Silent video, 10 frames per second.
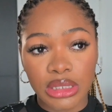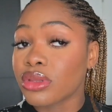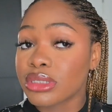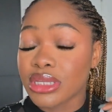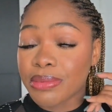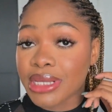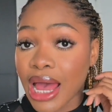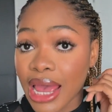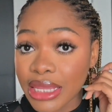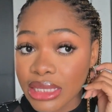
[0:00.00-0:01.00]
all the steps that
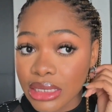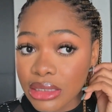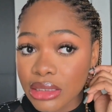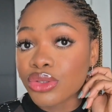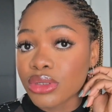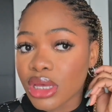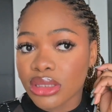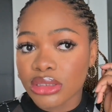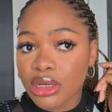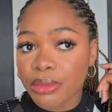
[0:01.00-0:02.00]
I did to get
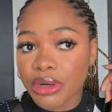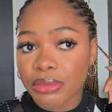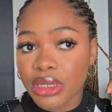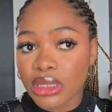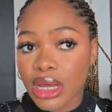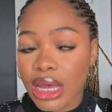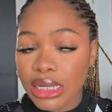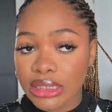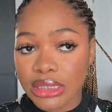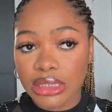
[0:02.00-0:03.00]
this apartment that I
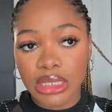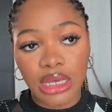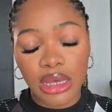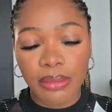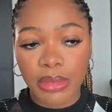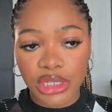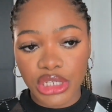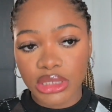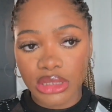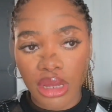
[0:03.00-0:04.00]
did here in
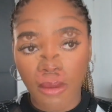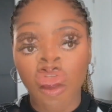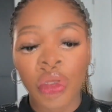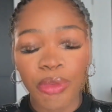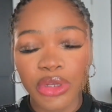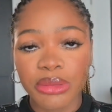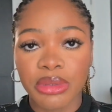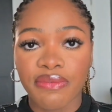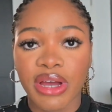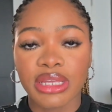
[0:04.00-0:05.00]
Manchester. So I'm going to be
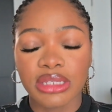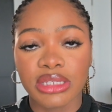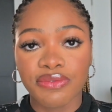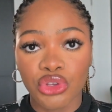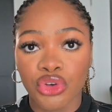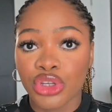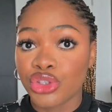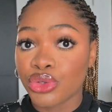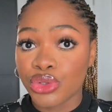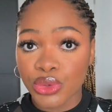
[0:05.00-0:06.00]
dividing this video
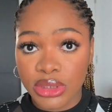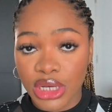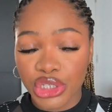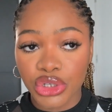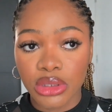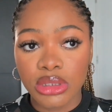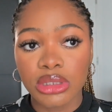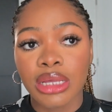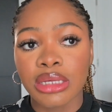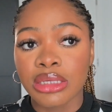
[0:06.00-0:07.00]
into two sections,
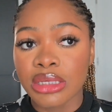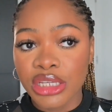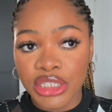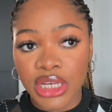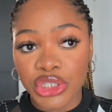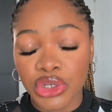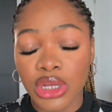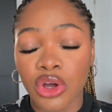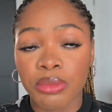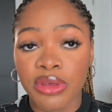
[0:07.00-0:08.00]
and in each section
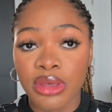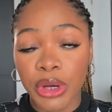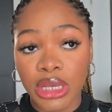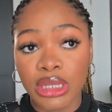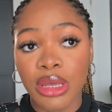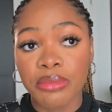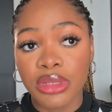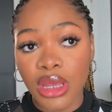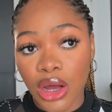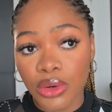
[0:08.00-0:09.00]
I'll be breaking them
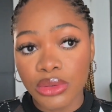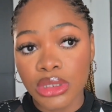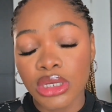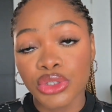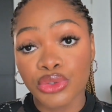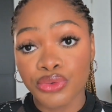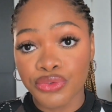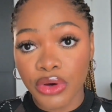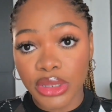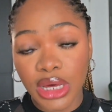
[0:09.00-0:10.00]
down into
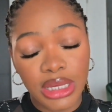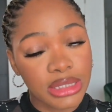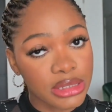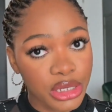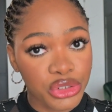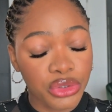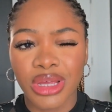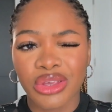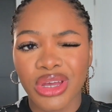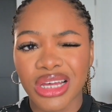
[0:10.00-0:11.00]
further sections so
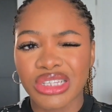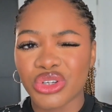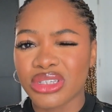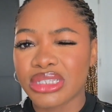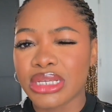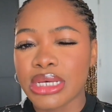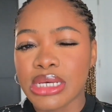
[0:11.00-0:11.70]
you guys just